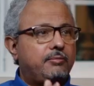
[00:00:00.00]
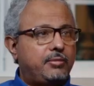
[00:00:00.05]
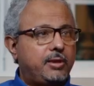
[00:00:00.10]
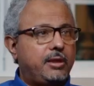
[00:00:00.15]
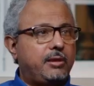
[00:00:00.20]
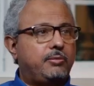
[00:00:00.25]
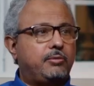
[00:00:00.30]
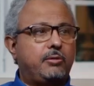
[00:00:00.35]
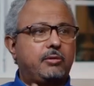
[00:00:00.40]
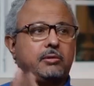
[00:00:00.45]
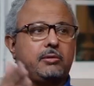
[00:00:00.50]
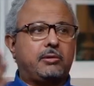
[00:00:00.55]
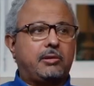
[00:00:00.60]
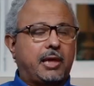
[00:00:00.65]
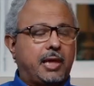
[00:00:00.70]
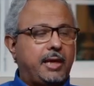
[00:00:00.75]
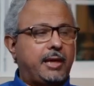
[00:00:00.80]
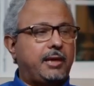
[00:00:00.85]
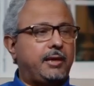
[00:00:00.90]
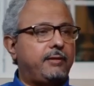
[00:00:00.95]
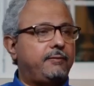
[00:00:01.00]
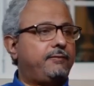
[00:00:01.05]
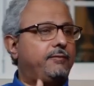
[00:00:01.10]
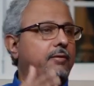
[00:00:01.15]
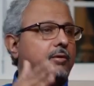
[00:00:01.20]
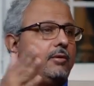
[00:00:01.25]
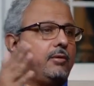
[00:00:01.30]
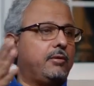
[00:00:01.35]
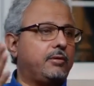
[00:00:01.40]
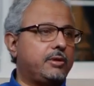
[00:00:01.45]
people, life,
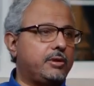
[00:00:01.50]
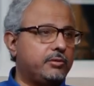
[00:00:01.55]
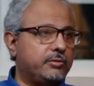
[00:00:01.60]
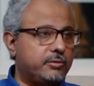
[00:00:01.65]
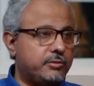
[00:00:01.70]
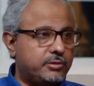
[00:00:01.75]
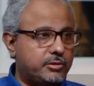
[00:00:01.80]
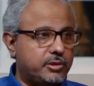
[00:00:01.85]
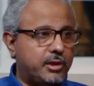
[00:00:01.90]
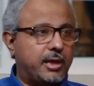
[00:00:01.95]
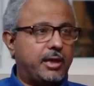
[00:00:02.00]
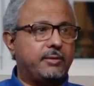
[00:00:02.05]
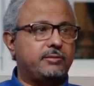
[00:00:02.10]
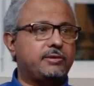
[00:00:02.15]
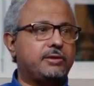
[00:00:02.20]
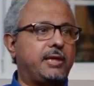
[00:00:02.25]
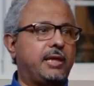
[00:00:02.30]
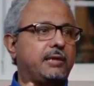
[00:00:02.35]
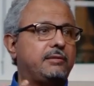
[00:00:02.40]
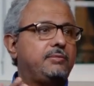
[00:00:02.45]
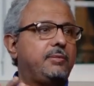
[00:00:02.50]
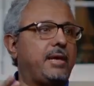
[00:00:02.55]
or you know, jobs that